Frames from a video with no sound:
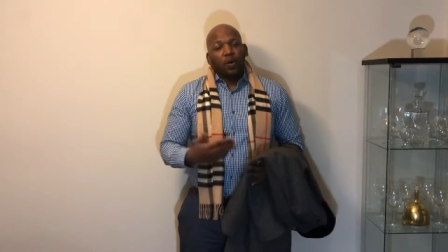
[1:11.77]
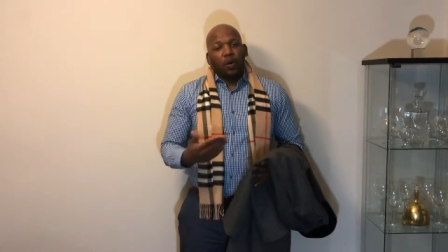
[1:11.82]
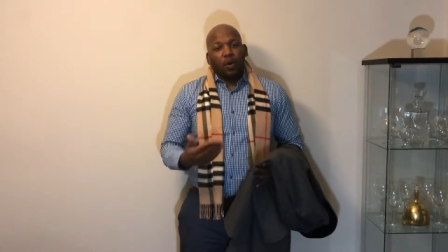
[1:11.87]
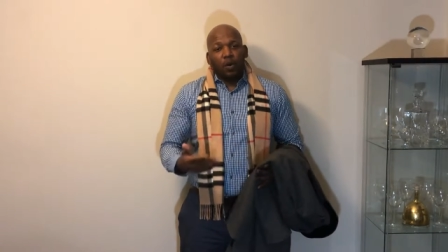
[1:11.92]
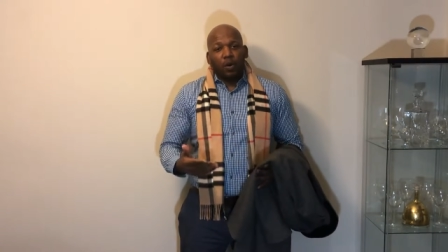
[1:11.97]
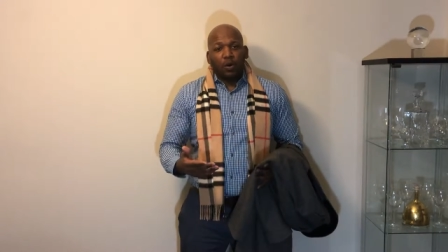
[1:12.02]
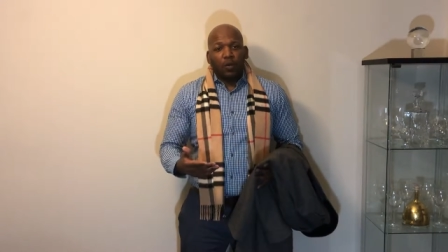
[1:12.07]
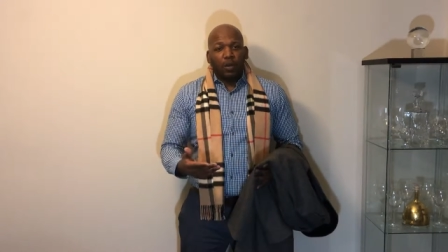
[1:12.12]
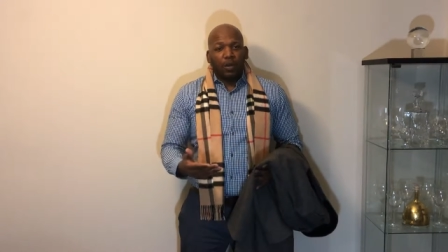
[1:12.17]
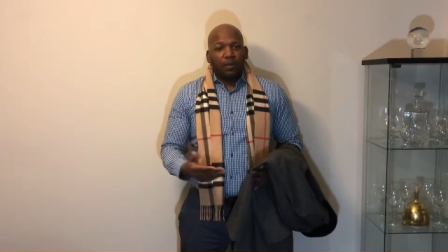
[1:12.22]

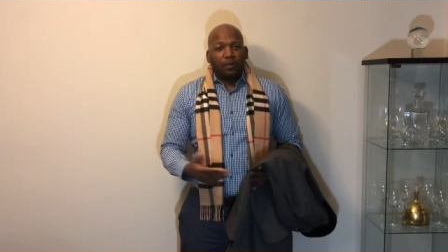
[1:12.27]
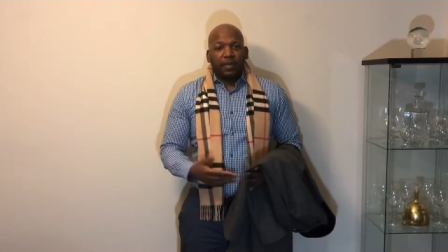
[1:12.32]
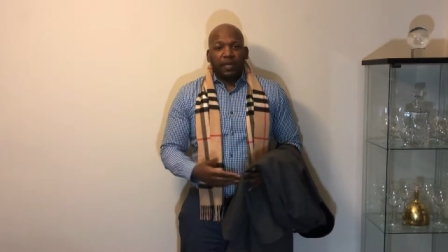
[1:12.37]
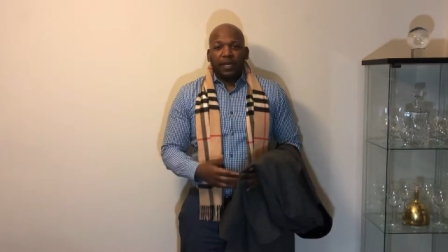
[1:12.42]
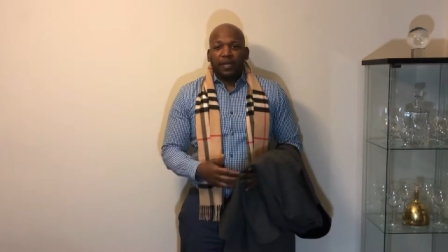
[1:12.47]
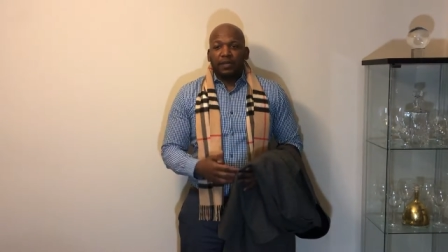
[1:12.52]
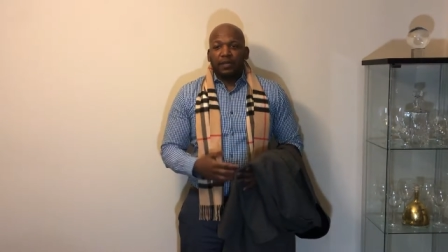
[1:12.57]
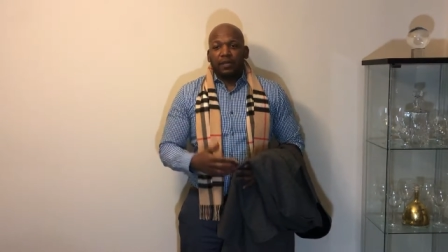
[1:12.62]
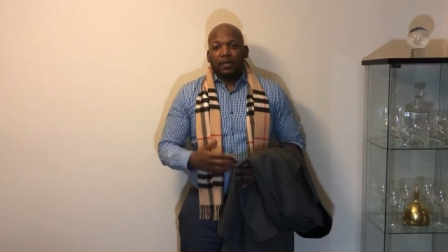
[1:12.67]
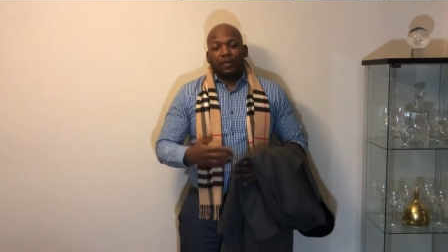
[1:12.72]
or with a
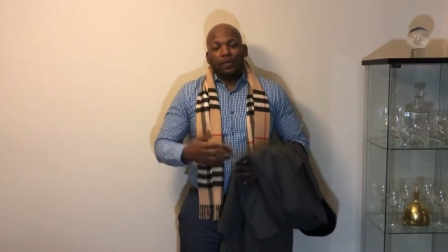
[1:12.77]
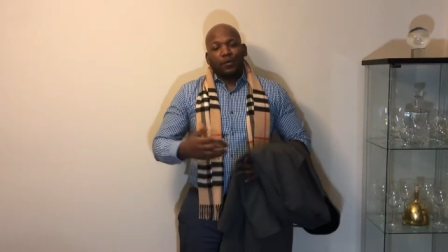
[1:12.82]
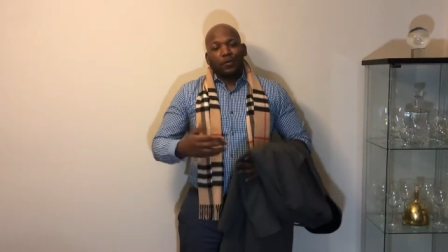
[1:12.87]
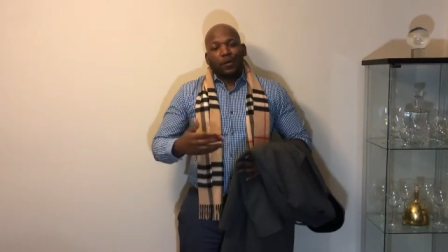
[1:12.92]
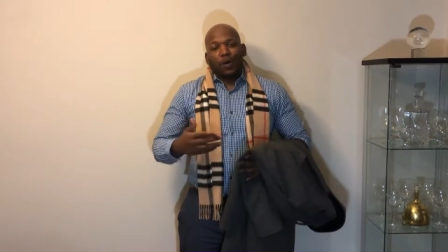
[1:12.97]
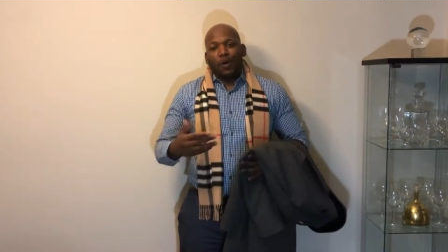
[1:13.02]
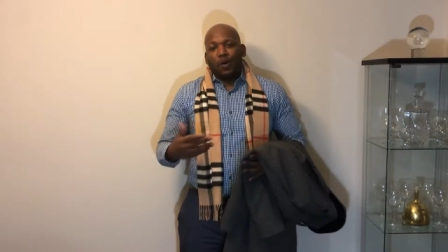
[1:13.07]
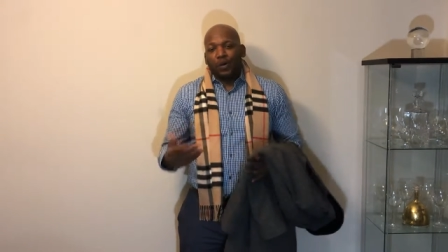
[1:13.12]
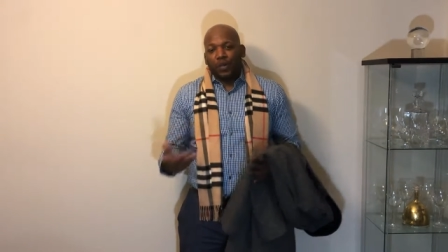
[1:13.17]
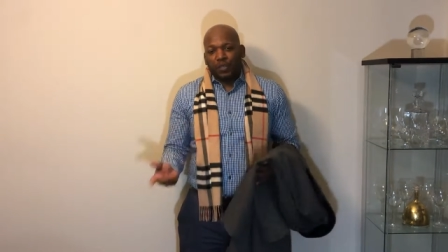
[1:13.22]

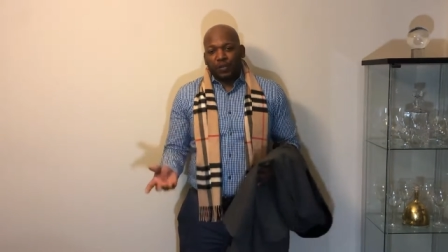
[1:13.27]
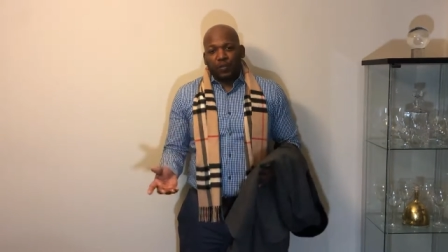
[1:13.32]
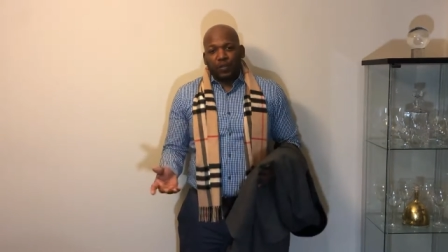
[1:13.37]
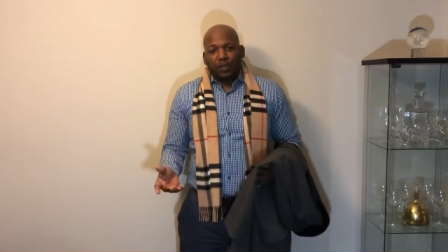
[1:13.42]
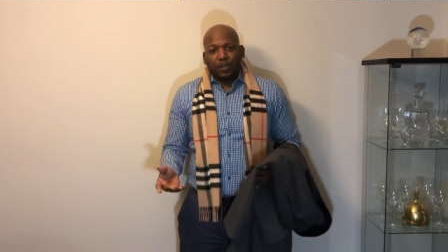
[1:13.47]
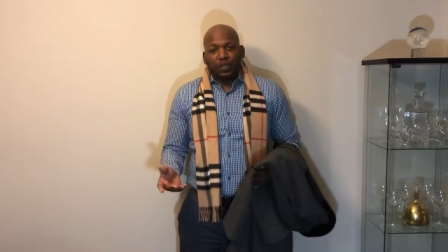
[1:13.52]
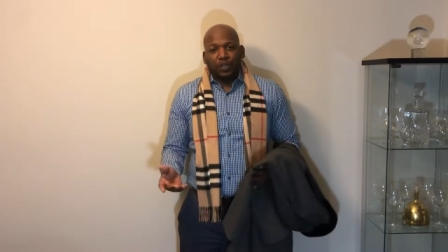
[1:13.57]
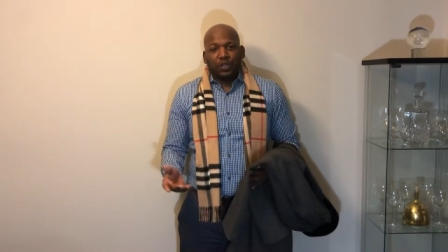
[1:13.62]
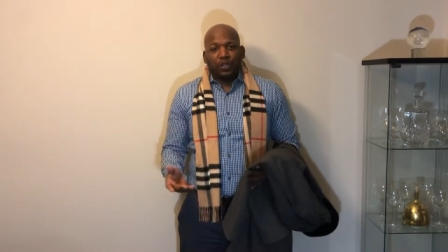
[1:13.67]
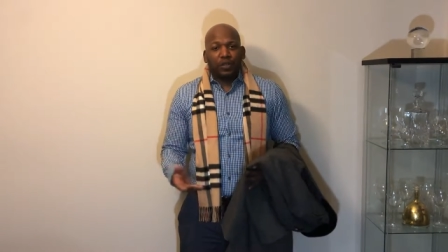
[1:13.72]
blazer or this
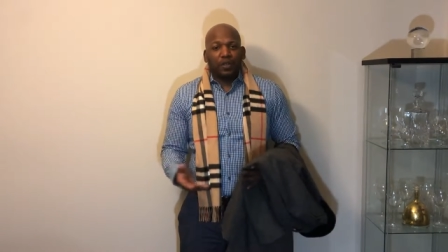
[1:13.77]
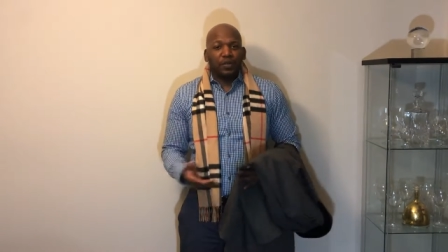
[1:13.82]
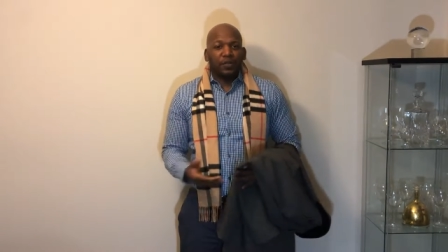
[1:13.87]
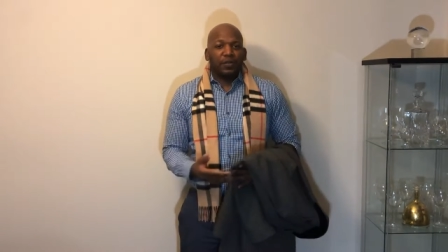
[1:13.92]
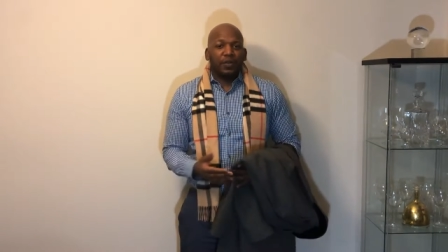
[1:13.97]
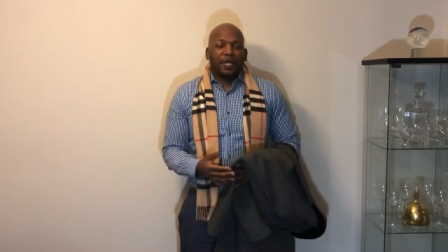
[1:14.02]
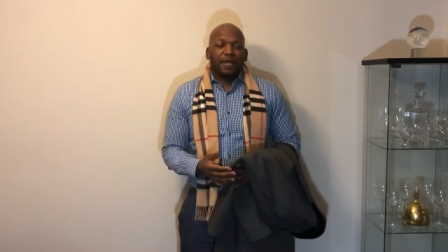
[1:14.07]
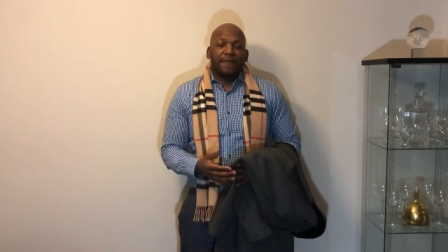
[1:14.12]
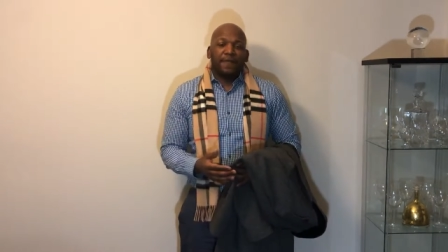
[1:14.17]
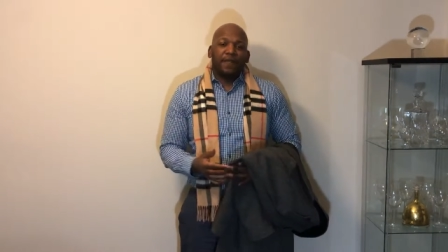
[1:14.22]
with a
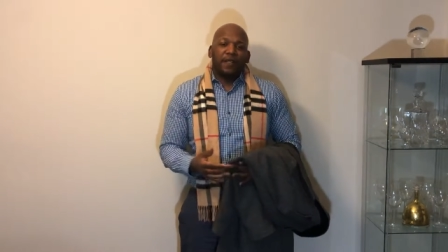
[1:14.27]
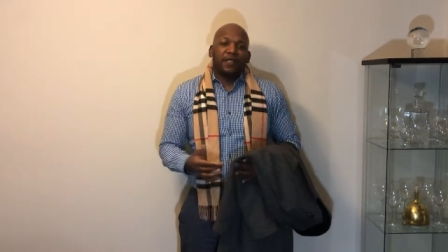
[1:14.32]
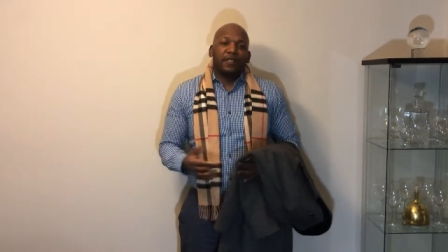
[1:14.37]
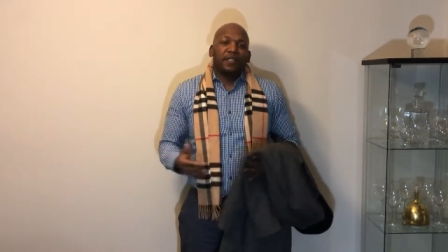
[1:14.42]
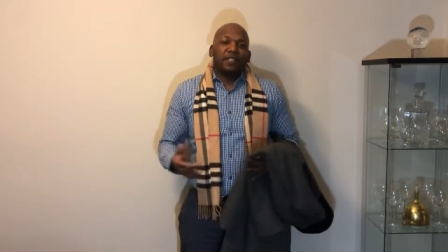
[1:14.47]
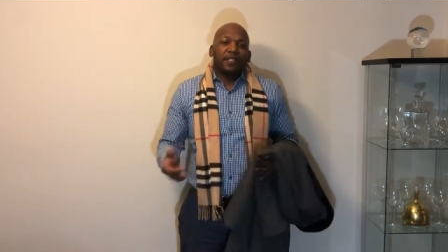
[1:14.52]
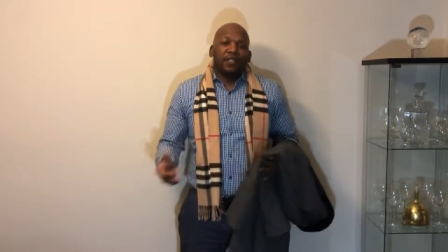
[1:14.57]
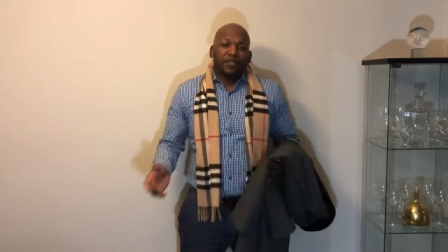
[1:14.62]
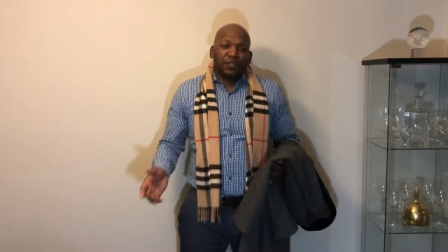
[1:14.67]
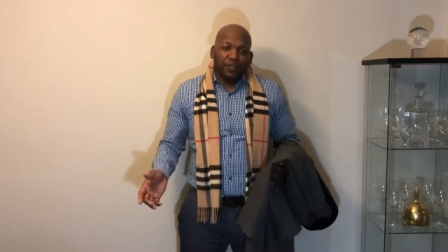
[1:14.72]
shirt, even a
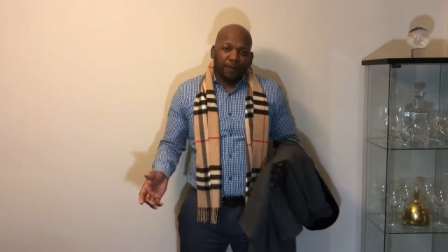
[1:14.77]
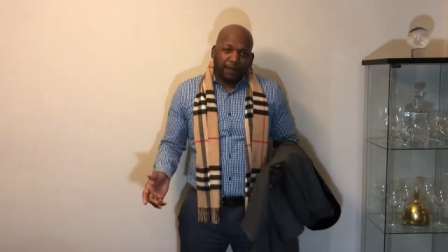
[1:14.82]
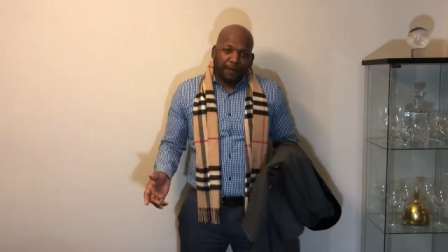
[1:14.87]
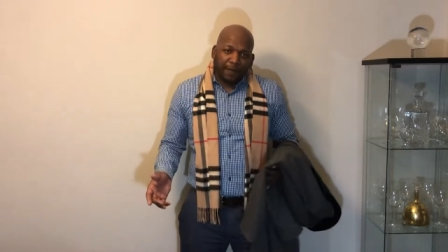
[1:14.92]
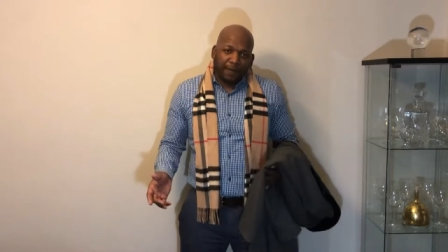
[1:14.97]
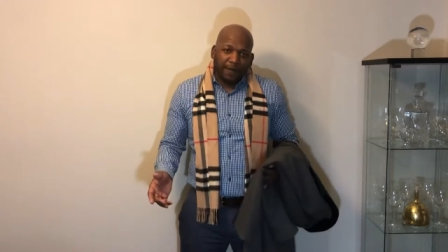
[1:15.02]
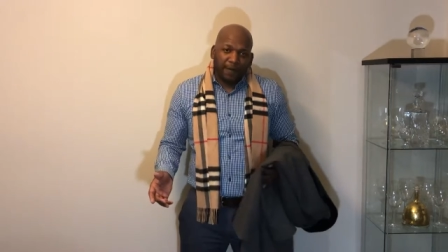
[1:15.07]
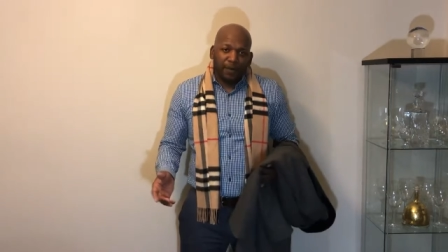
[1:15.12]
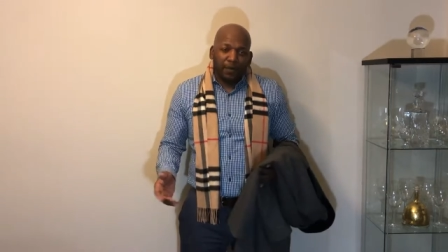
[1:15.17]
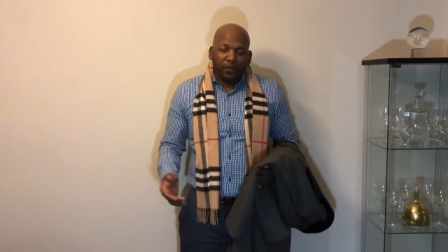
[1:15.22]
t-shirt
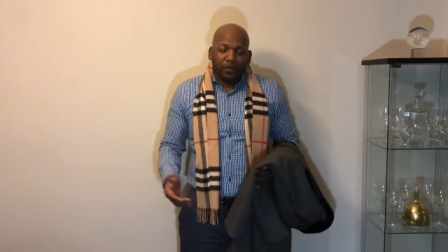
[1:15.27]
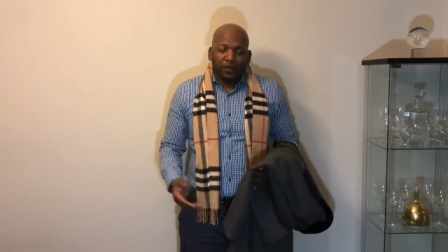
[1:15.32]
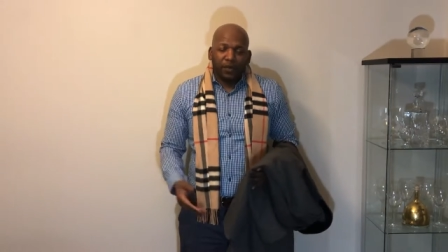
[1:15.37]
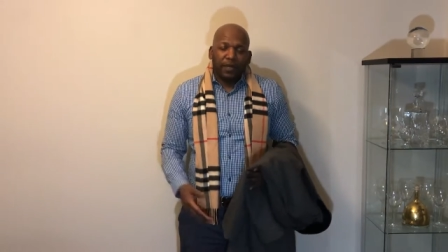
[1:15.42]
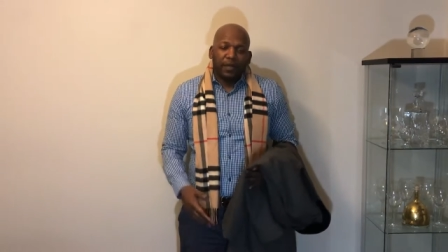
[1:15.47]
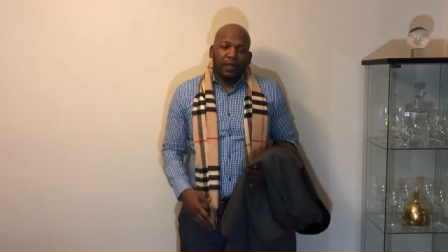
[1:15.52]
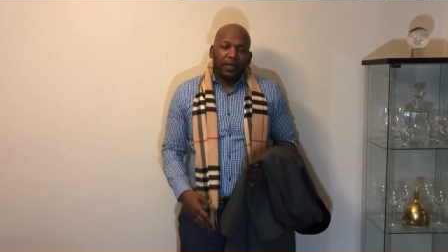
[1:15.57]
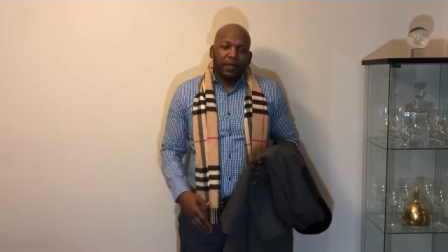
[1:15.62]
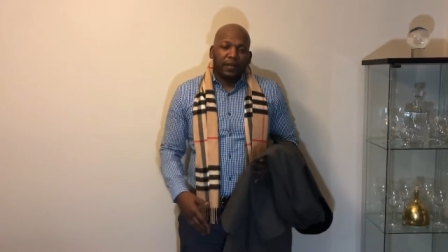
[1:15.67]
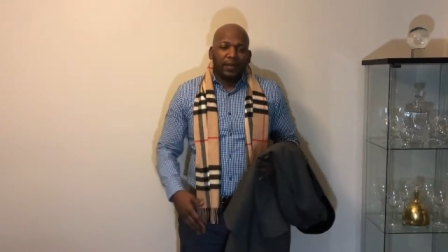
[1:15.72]
if I'm feeling
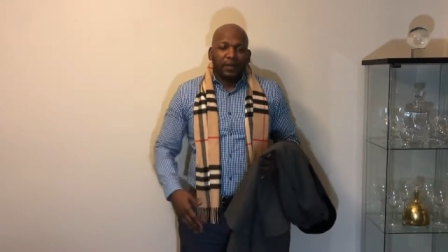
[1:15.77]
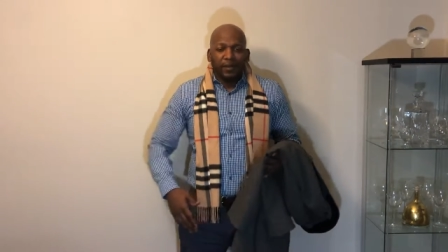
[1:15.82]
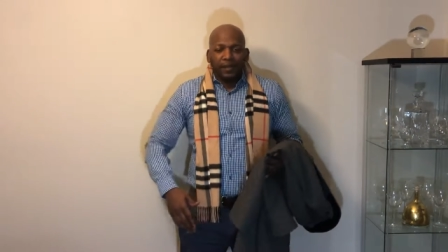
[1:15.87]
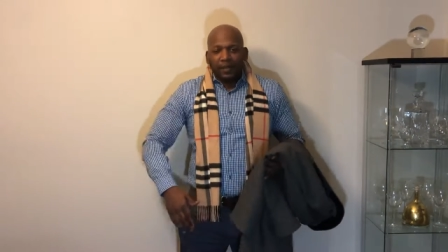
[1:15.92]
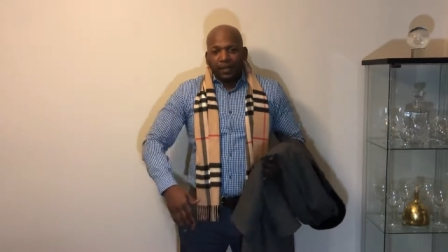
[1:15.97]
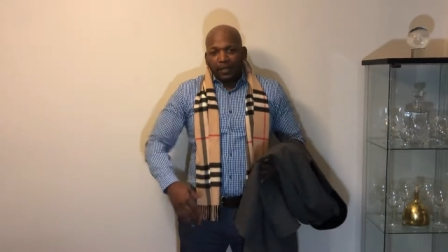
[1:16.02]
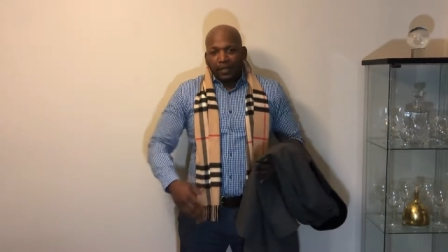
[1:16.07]
really